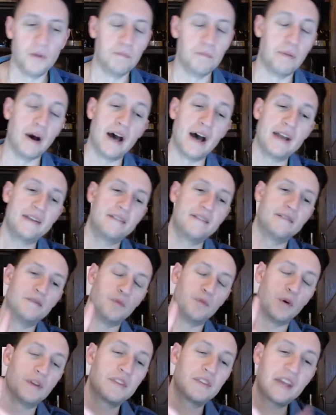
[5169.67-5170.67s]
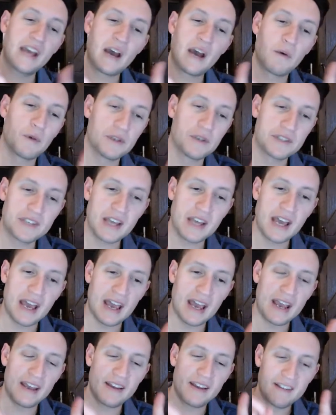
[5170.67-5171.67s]
But one thing I will
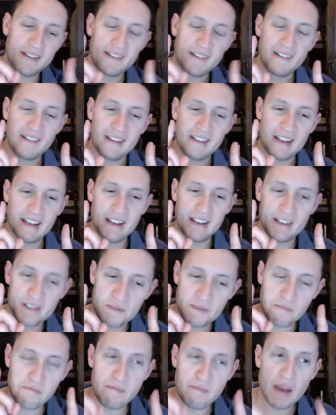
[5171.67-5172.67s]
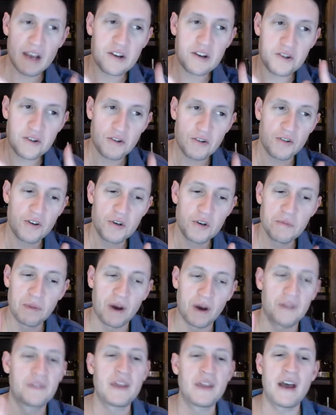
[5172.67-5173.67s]
say is make sure you
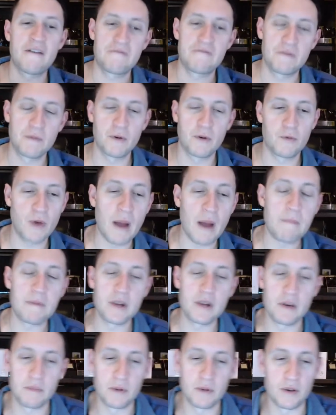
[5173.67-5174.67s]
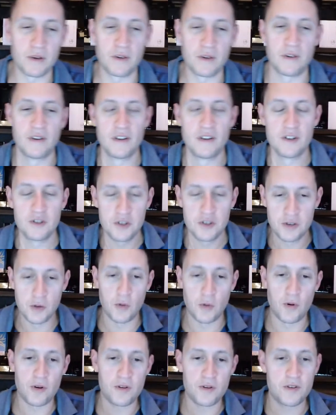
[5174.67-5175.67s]
bought that from a reputable
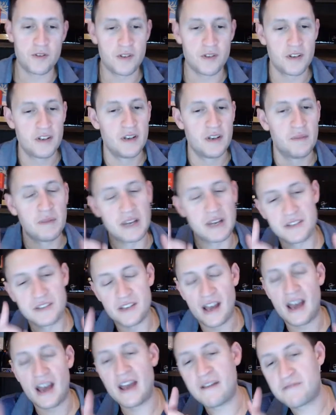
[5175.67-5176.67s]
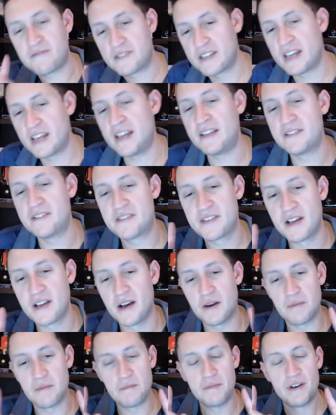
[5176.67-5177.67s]
source because I have seen
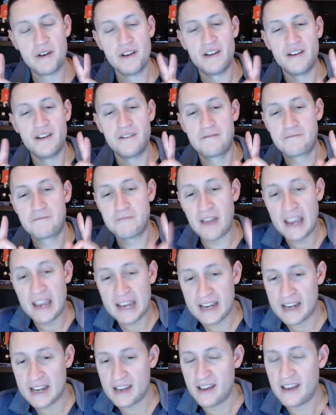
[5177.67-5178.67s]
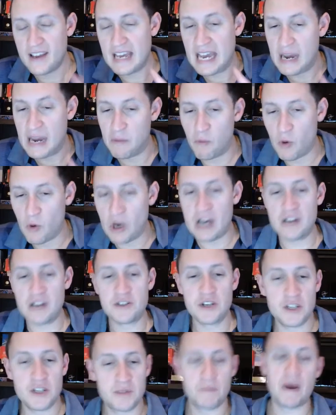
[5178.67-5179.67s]
some fake
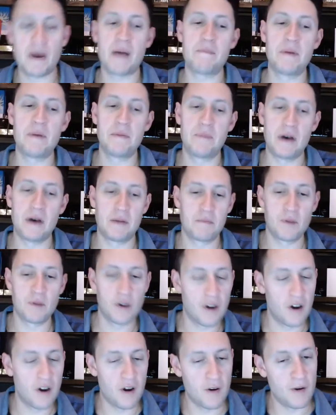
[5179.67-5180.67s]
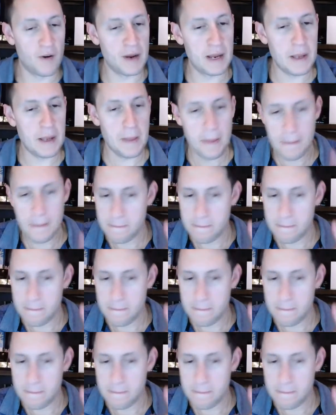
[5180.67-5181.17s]
amouages pop up on Mercari.